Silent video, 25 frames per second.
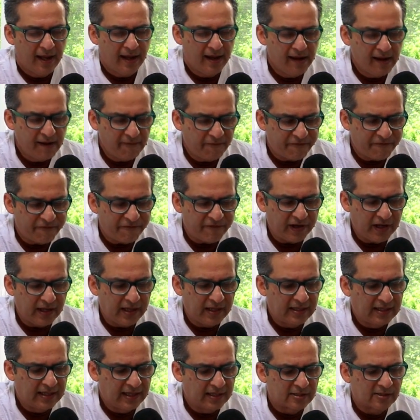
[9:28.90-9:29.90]
If
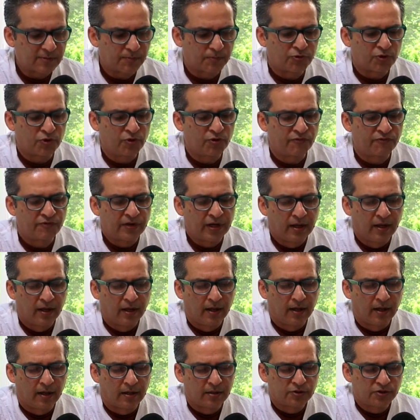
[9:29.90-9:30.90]
it gets approved,
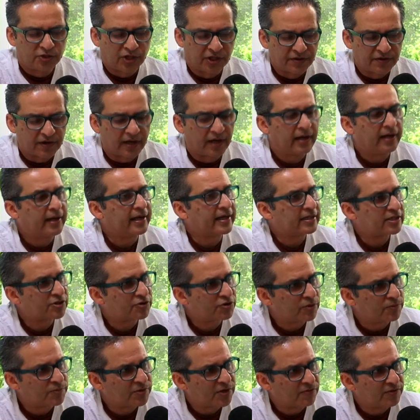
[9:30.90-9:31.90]
Chandra
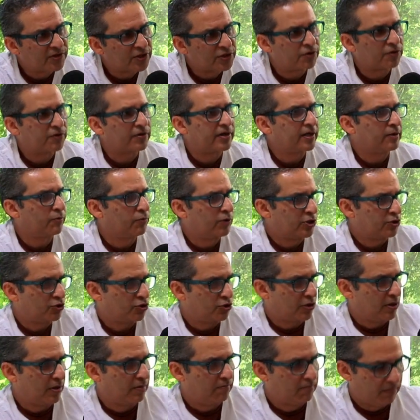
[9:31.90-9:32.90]
X-ray Observatory,
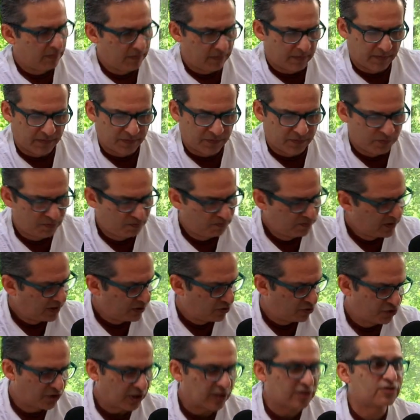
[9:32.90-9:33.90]
which
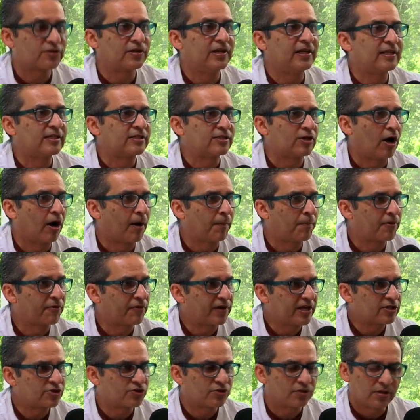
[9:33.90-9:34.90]
is just, it's
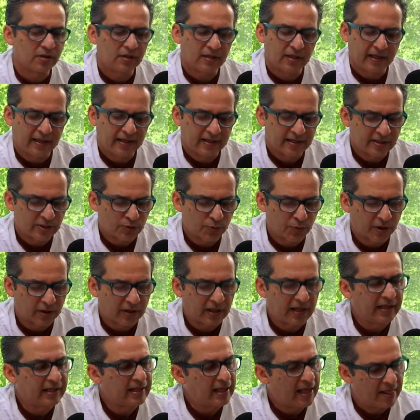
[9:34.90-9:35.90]
operational, it is
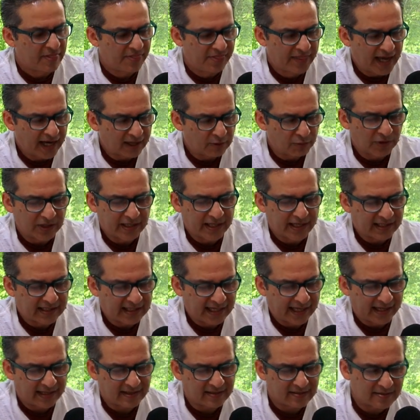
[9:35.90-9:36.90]
working, that will get
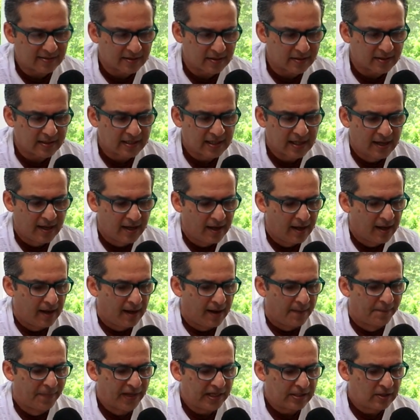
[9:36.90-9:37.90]
canceled.
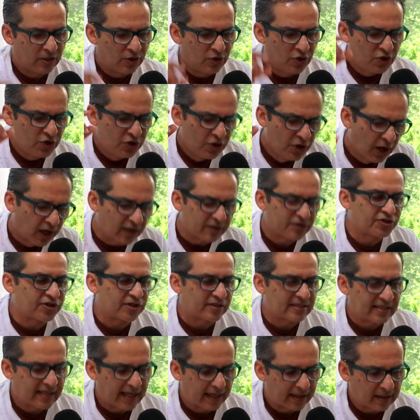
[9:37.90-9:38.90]
But not
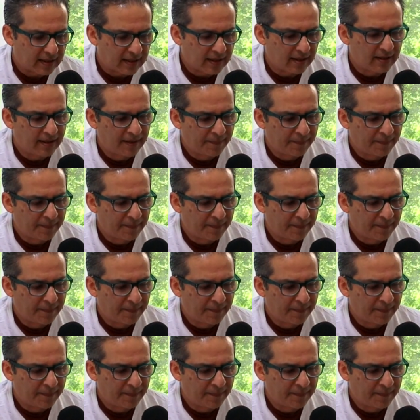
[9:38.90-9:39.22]
just that.